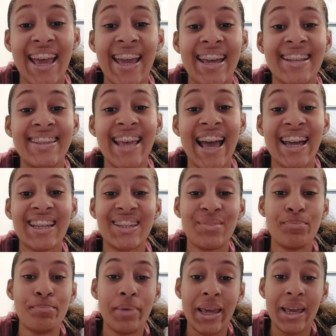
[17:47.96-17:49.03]
It takes
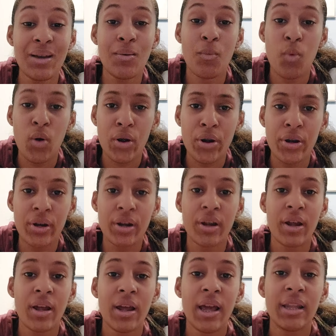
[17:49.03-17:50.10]
big
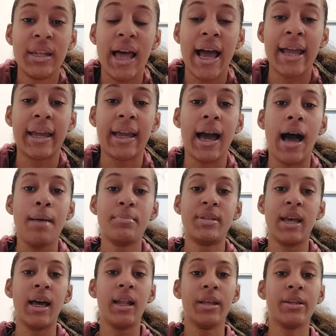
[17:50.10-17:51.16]
work. Like I'm
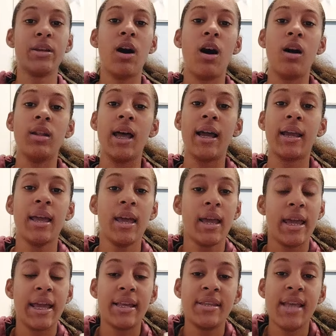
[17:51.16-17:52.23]
telling y'all, like
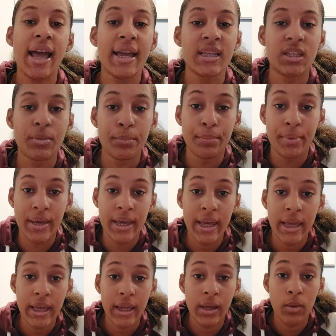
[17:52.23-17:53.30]
it takes
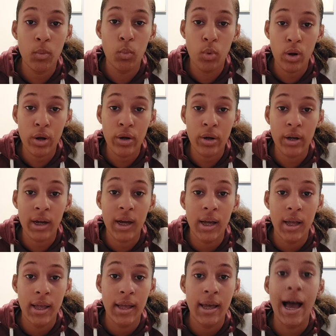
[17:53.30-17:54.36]
big work.
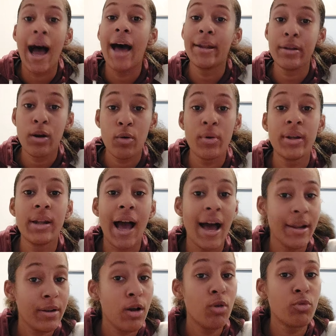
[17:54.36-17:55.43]
I know it.
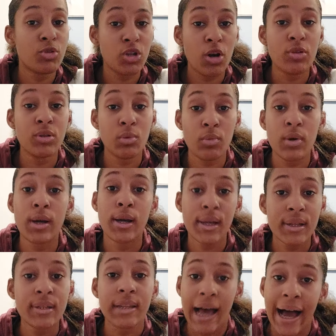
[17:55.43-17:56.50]
I know chosen
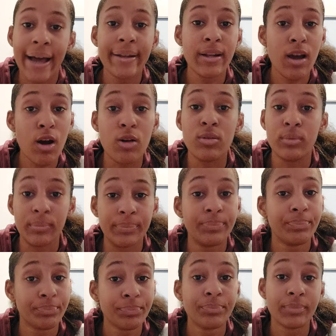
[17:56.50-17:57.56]
ones. I know.
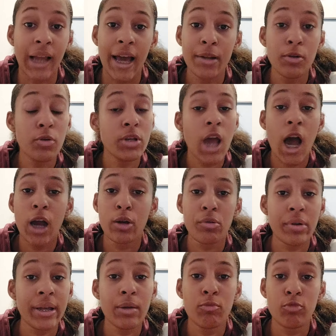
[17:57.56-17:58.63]
I know y'all
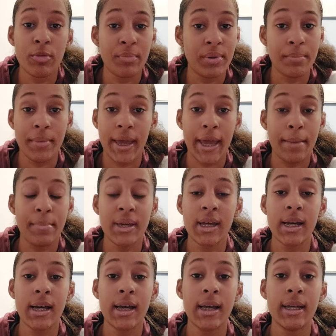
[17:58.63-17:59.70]
agreeing with me, man,
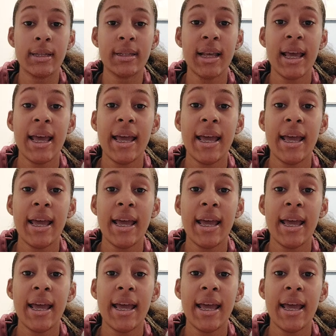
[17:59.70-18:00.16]
because